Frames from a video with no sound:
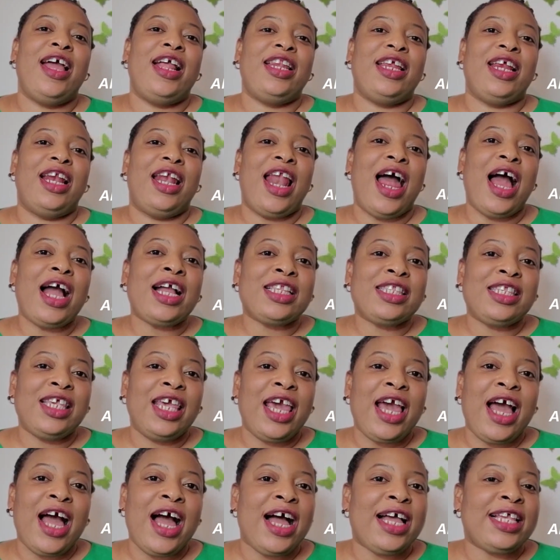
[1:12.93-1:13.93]
the
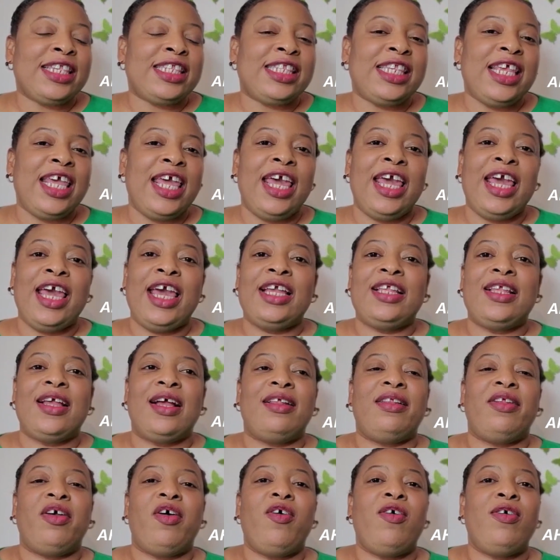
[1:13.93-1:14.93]
lactic acid,
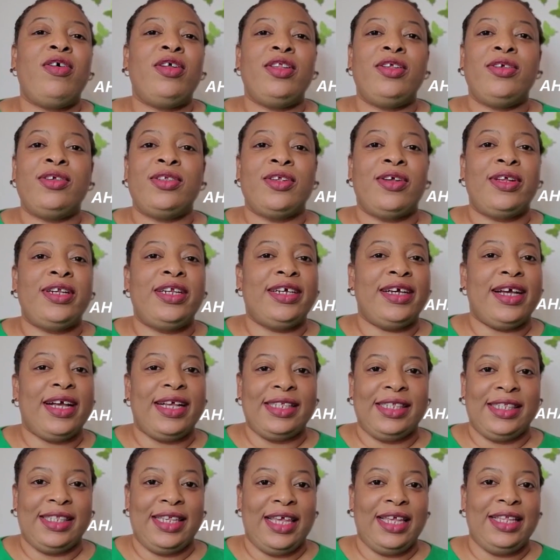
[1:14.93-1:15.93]
and all those other
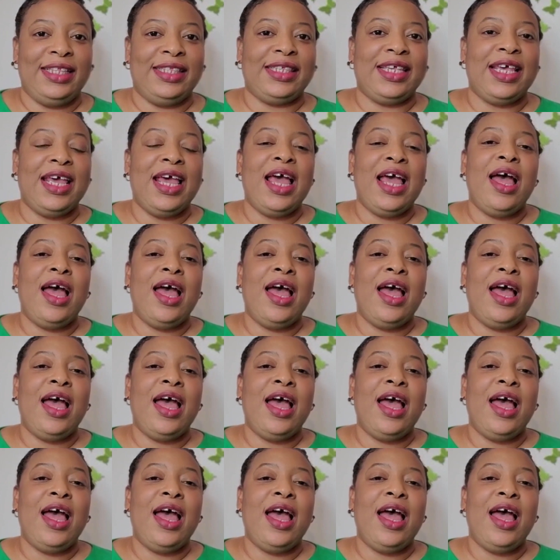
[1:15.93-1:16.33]
acids.